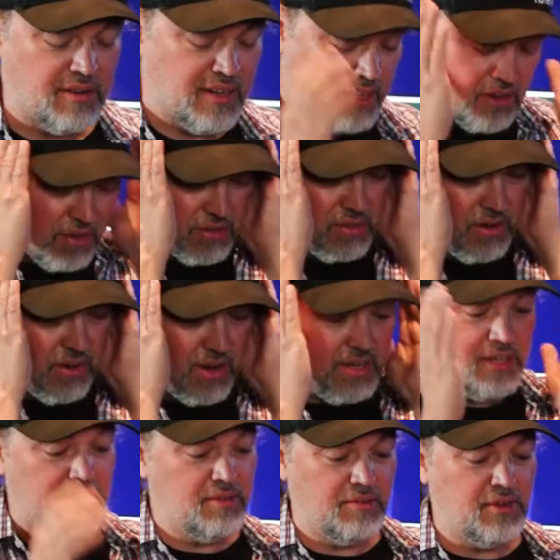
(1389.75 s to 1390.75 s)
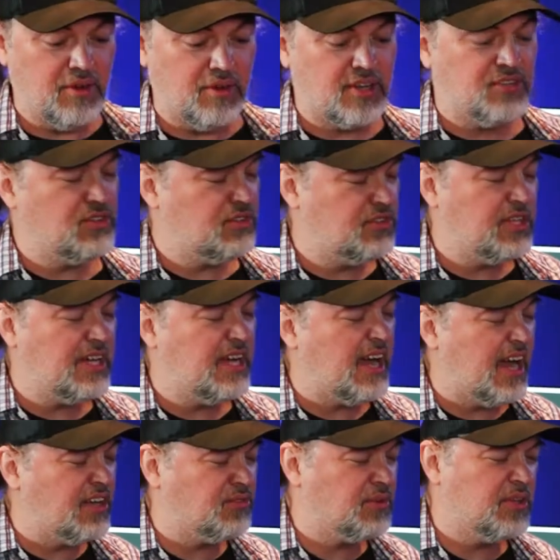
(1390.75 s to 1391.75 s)
like, oh no, I need it, because you see
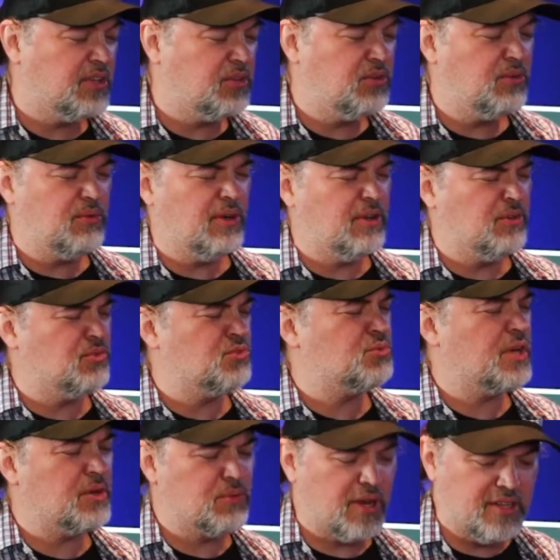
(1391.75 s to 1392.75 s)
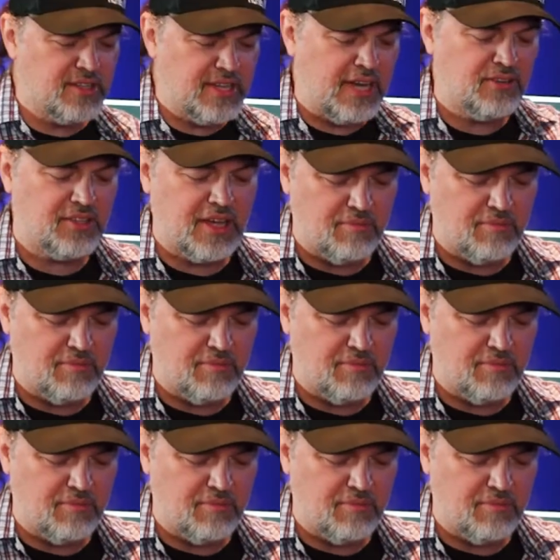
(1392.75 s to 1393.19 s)
guys when they do those rig rundowns,